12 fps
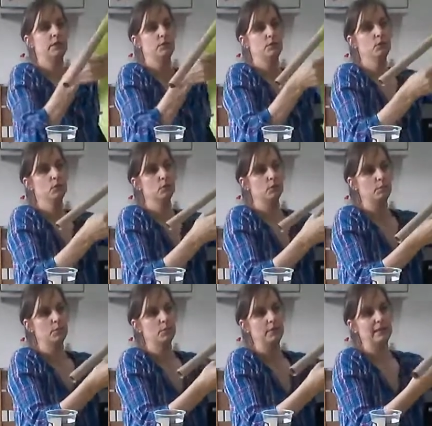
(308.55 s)
And you
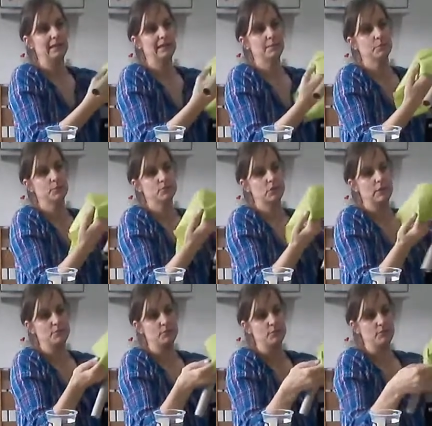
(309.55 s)
will probably get a little more
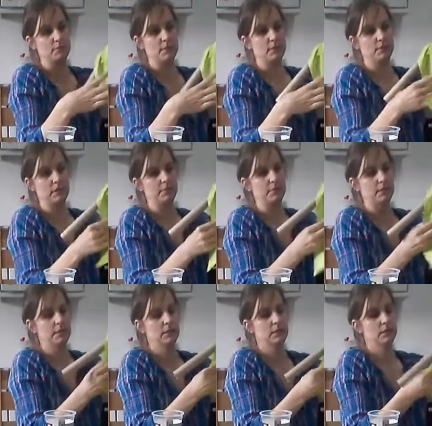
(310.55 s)
time to do this I'm going to
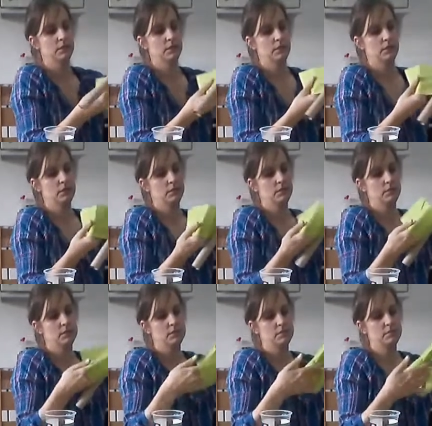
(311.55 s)
be
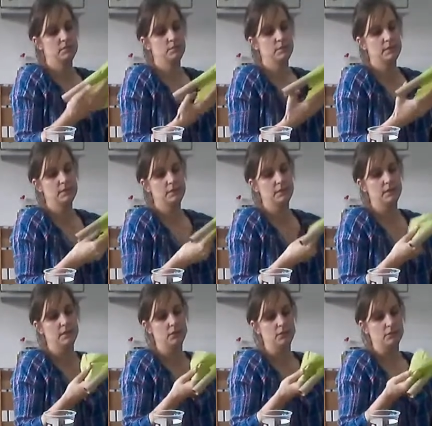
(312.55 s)

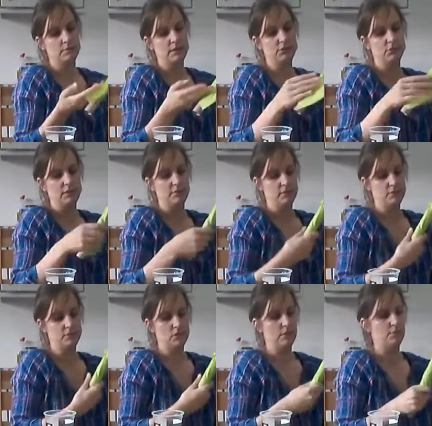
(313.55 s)
Speeding along to make sure I have
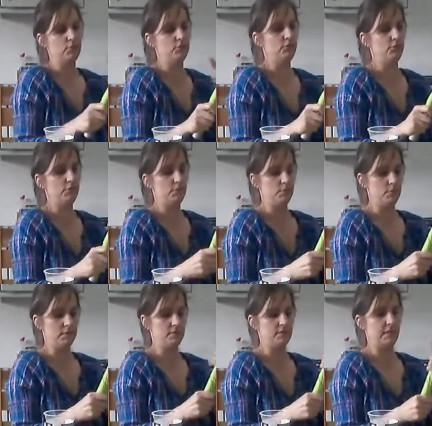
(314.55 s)
enough time to show you
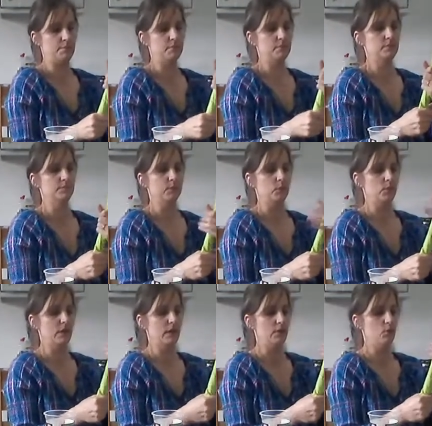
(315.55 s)
my steps.
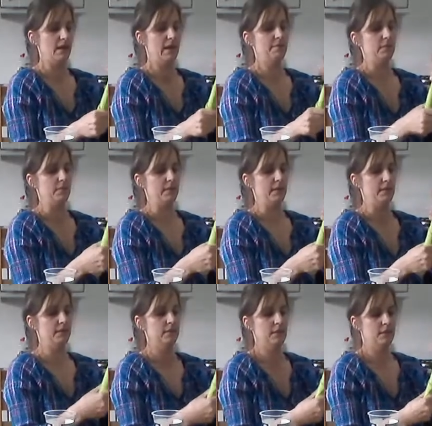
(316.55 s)
Okay, I'm happy with
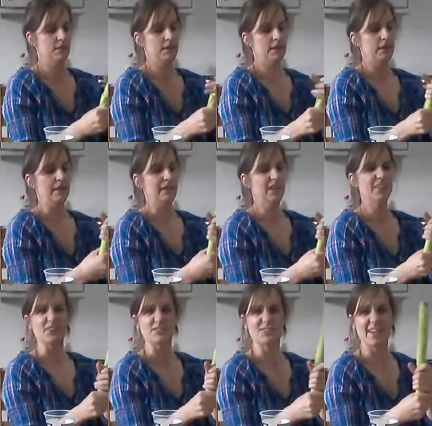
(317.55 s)
that. I
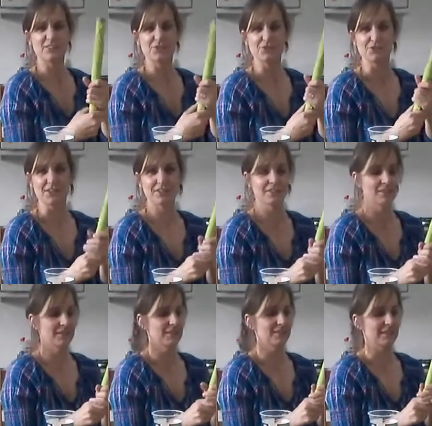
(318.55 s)
like the texture,
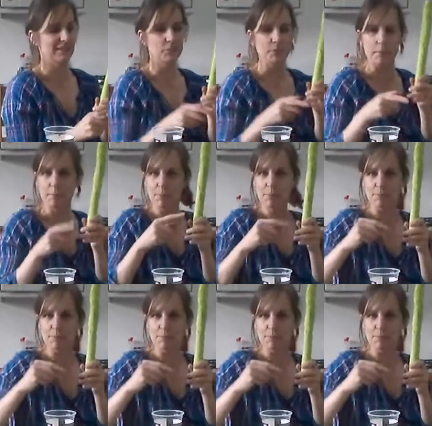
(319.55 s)
a little bit